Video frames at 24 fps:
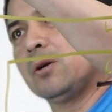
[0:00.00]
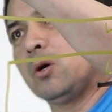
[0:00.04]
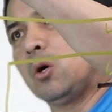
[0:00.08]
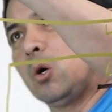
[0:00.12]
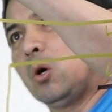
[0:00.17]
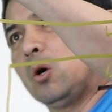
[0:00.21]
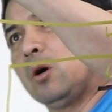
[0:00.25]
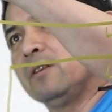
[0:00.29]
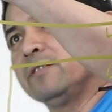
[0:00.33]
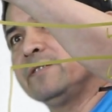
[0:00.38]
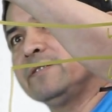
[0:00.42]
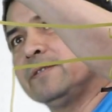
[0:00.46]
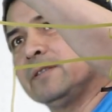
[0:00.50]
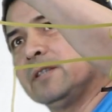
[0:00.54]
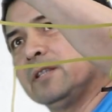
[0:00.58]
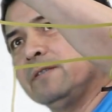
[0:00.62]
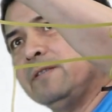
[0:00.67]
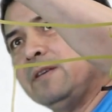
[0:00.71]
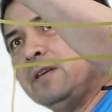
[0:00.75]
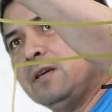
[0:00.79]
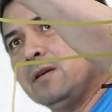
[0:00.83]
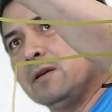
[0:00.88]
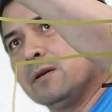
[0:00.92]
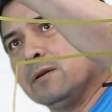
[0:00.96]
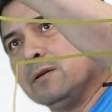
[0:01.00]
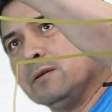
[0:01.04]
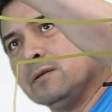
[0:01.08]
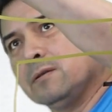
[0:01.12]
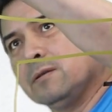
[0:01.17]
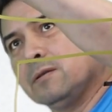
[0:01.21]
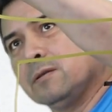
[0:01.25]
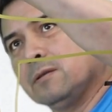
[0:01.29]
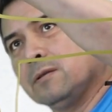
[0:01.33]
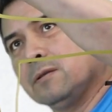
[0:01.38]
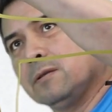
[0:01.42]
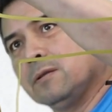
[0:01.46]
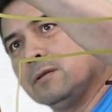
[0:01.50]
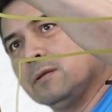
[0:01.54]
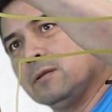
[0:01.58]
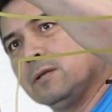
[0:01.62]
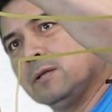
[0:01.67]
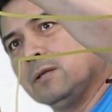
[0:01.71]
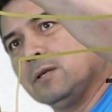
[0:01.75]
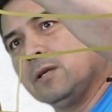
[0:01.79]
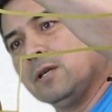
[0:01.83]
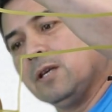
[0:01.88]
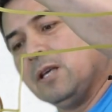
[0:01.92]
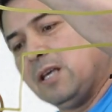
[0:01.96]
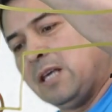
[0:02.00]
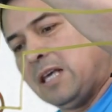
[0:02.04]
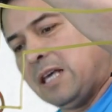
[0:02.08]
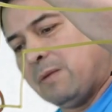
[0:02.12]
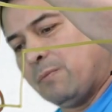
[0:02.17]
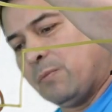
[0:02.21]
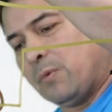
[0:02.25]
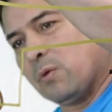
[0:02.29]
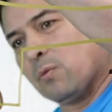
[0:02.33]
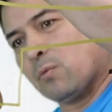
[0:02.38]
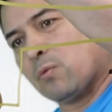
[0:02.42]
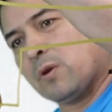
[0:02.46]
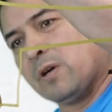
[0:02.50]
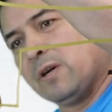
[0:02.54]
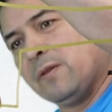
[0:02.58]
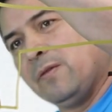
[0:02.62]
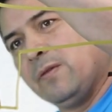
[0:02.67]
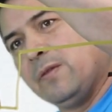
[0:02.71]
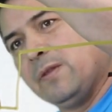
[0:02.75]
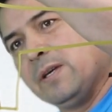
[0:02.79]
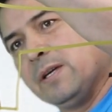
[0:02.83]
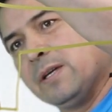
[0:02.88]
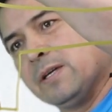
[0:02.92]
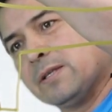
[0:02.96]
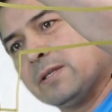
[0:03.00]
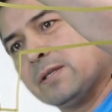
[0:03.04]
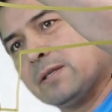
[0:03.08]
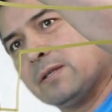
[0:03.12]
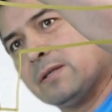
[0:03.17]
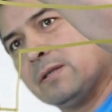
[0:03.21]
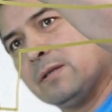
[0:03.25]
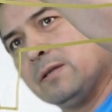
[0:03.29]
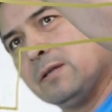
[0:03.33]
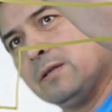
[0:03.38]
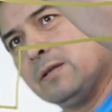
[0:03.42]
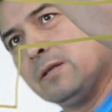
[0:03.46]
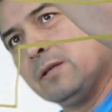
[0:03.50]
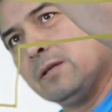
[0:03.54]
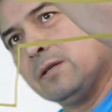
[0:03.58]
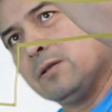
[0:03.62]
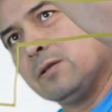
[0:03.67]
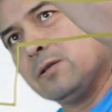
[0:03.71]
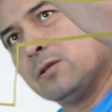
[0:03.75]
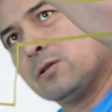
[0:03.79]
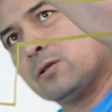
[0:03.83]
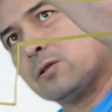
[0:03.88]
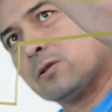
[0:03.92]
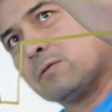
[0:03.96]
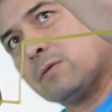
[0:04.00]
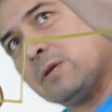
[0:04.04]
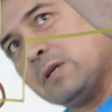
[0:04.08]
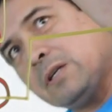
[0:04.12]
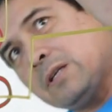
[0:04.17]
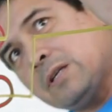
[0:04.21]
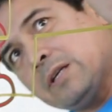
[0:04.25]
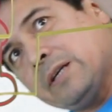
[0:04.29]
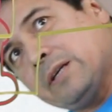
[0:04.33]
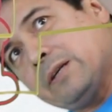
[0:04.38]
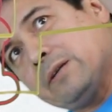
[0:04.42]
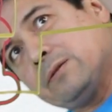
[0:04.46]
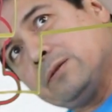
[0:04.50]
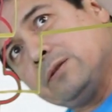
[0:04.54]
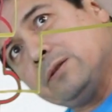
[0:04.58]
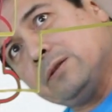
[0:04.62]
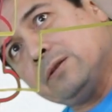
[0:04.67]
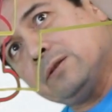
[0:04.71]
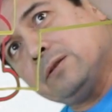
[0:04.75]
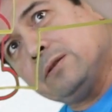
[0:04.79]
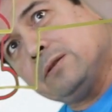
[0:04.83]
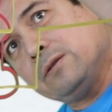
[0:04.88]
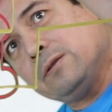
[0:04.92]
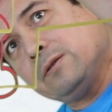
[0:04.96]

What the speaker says: it off of here, and we run this straight down